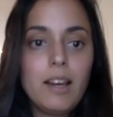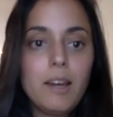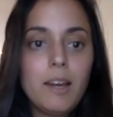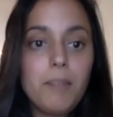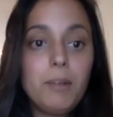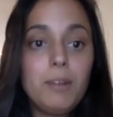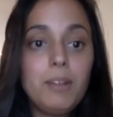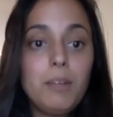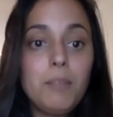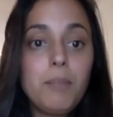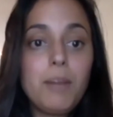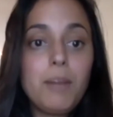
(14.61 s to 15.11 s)

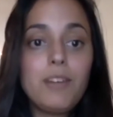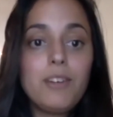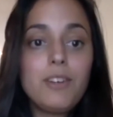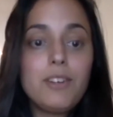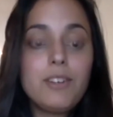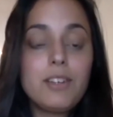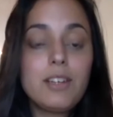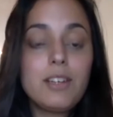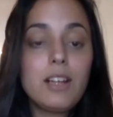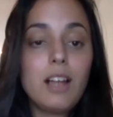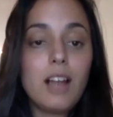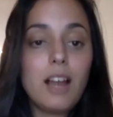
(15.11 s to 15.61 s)
Building Better
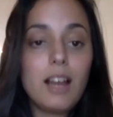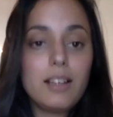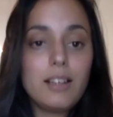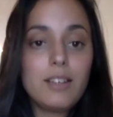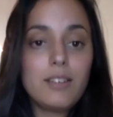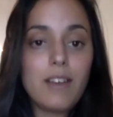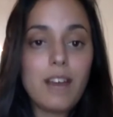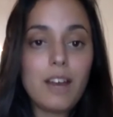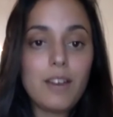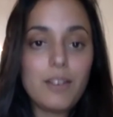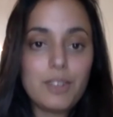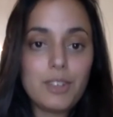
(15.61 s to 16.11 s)
is an alliance
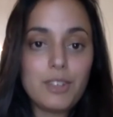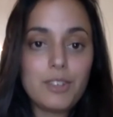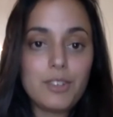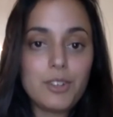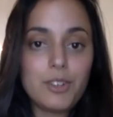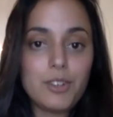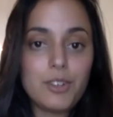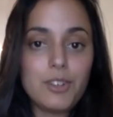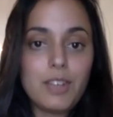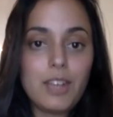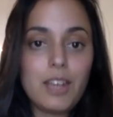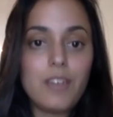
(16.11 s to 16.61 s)
of housing
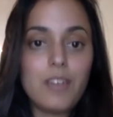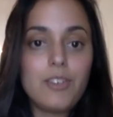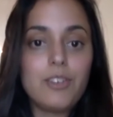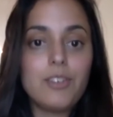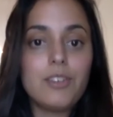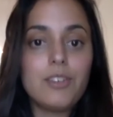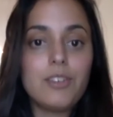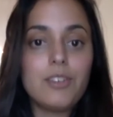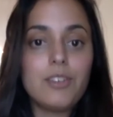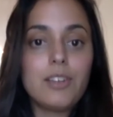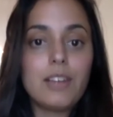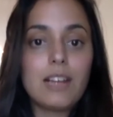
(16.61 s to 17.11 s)

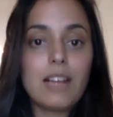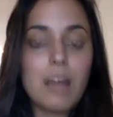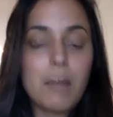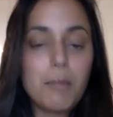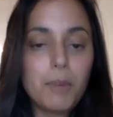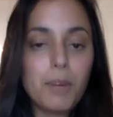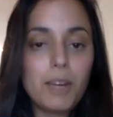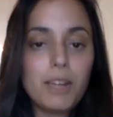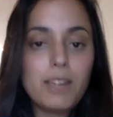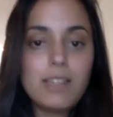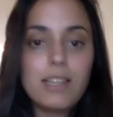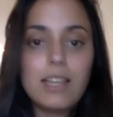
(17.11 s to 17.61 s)
associations
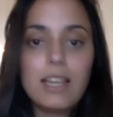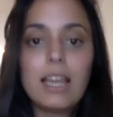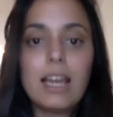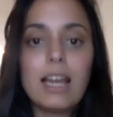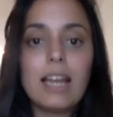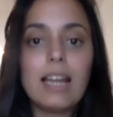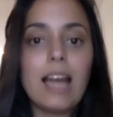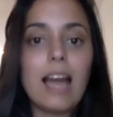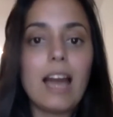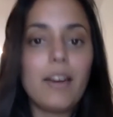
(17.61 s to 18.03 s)
collaborating and